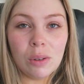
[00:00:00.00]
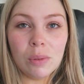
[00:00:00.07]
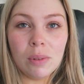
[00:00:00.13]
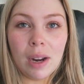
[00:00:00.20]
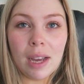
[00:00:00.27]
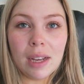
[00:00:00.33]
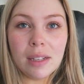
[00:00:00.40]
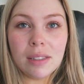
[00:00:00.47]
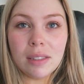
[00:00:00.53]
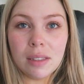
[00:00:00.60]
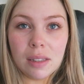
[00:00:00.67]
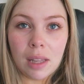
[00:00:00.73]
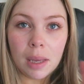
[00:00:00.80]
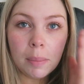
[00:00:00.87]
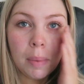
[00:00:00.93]
look
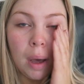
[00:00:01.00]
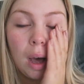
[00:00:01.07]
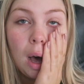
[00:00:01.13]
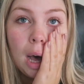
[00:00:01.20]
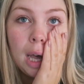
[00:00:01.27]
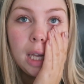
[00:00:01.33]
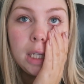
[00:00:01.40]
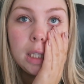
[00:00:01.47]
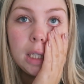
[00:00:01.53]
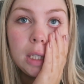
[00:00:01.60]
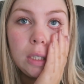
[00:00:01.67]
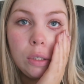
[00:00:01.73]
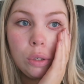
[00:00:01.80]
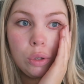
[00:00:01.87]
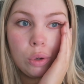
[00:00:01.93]
wrecked, like my eyes
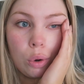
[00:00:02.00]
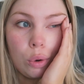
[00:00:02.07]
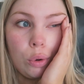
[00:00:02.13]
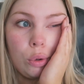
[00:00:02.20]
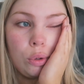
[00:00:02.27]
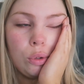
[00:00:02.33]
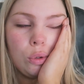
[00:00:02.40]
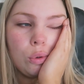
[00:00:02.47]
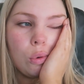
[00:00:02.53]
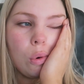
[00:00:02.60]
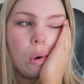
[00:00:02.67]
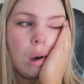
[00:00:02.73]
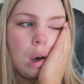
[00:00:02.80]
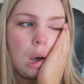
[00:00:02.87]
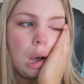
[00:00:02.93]
are so
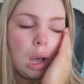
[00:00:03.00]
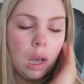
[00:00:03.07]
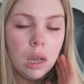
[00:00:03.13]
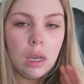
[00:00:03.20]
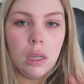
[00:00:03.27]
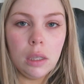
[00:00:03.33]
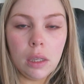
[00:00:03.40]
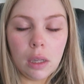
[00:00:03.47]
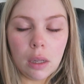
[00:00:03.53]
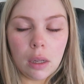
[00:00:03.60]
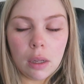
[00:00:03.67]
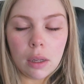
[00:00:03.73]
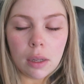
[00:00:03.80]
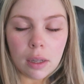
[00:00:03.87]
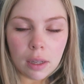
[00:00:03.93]
sore.
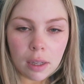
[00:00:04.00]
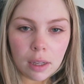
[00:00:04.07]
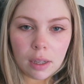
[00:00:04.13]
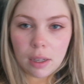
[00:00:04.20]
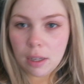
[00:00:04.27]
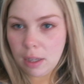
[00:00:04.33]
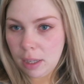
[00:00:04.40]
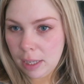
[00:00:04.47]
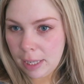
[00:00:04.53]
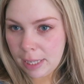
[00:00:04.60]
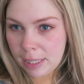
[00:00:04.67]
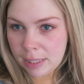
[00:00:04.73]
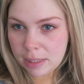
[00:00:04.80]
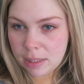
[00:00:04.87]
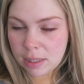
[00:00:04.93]

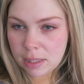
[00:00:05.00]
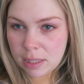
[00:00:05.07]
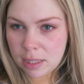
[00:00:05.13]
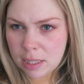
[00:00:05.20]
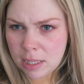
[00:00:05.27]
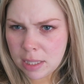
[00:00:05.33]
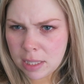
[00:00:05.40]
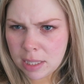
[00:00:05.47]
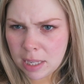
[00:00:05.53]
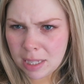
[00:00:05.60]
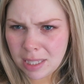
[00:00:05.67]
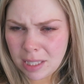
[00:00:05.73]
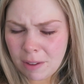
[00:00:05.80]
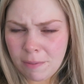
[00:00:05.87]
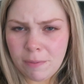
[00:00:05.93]
It's
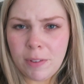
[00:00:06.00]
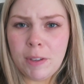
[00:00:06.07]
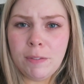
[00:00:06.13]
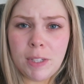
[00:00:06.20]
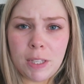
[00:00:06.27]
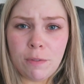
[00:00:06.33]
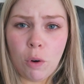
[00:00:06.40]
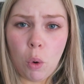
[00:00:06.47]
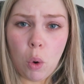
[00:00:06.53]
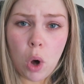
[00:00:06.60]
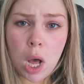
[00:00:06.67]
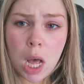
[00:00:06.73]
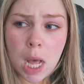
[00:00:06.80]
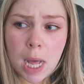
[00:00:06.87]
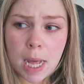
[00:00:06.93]

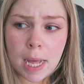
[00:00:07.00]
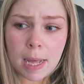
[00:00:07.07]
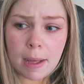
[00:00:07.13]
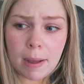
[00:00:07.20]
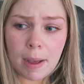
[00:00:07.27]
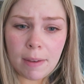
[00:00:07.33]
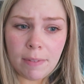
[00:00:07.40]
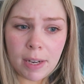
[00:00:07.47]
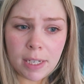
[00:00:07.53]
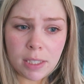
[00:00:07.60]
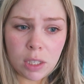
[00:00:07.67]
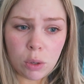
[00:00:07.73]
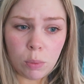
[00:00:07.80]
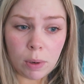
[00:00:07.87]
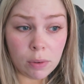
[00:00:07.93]
7:54. I've
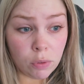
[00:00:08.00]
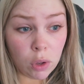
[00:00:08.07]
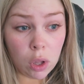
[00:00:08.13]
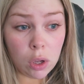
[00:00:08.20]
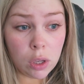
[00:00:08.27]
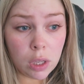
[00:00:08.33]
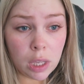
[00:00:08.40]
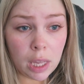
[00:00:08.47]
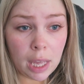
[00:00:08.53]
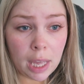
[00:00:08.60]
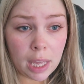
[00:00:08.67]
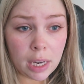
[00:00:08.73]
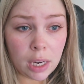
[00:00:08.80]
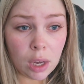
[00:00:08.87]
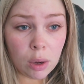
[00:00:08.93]
edited one vlog
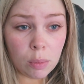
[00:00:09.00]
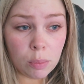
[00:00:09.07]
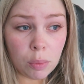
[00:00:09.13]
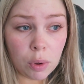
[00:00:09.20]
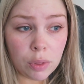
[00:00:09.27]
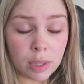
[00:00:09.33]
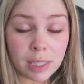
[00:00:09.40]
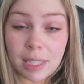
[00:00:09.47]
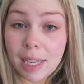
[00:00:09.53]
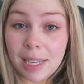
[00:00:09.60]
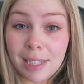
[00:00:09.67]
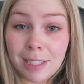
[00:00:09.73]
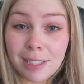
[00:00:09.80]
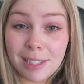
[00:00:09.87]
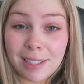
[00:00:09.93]
and now I'm on the
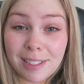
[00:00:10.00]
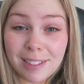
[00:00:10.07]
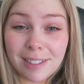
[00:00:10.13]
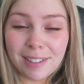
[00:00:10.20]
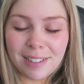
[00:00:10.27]
second.